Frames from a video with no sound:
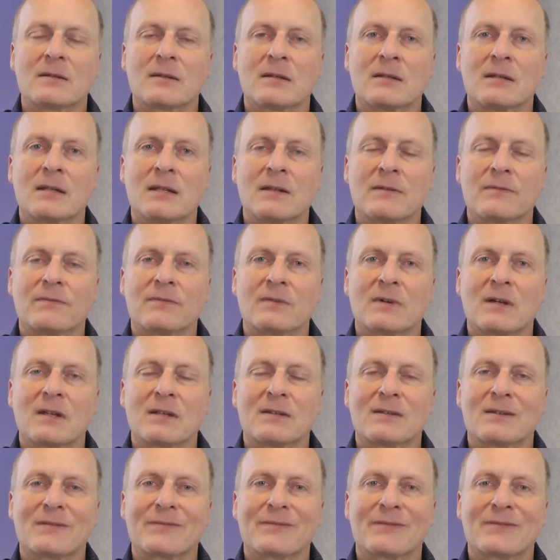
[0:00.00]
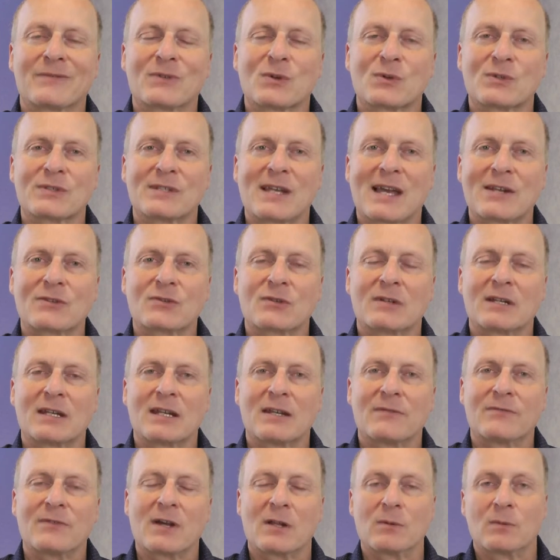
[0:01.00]
And of course, naturally,
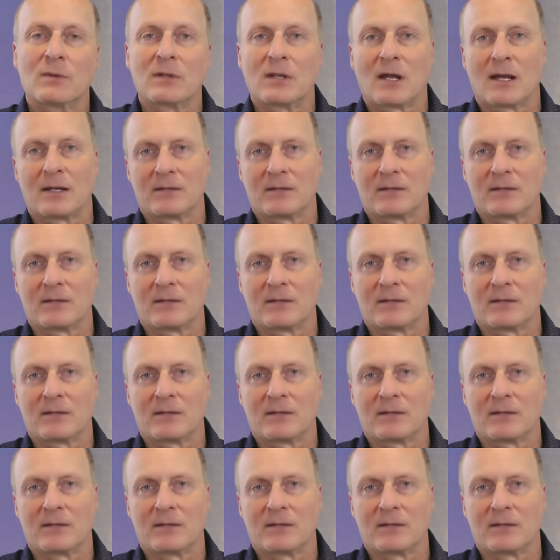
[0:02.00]
he felt, well,